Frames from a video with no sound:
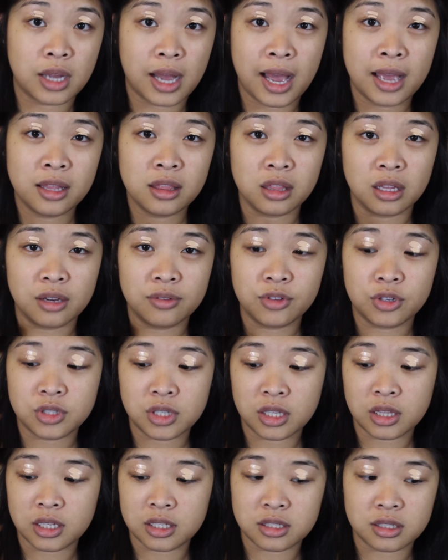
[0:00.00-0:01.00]
I love
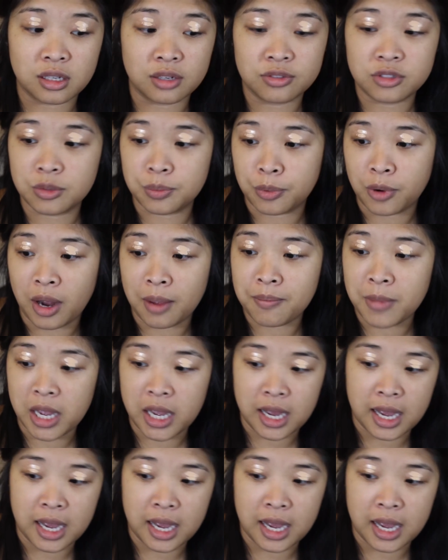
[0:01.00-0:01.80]
using this stuff to prime my